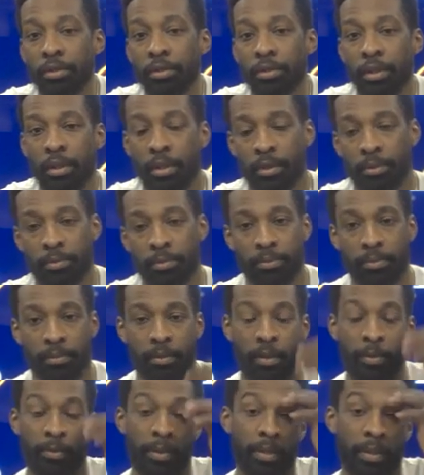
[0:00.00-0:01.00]
Um,
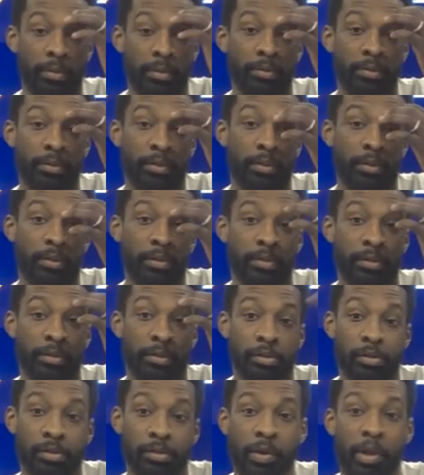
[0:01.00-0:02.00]
I mean,
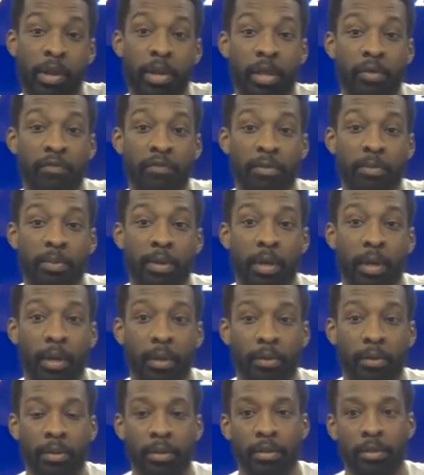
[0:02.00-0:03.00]
Mr. Rainey MVP, I
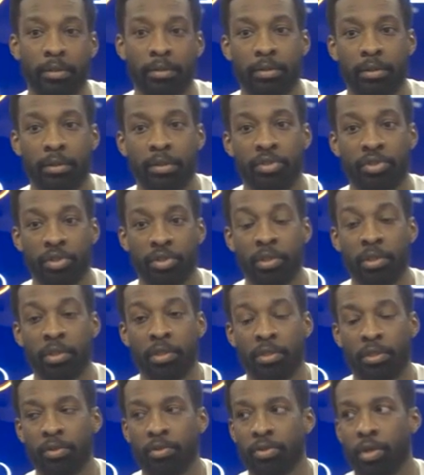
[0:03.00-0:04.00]
think he, he should
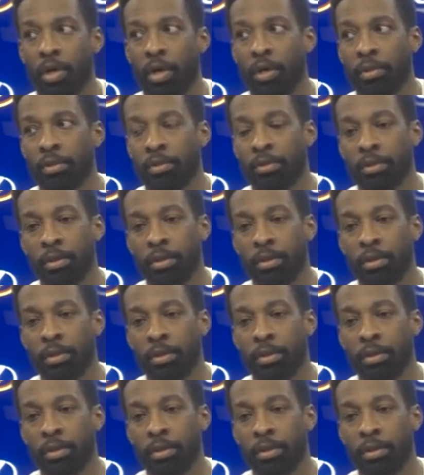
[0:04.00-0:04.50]
get those calls,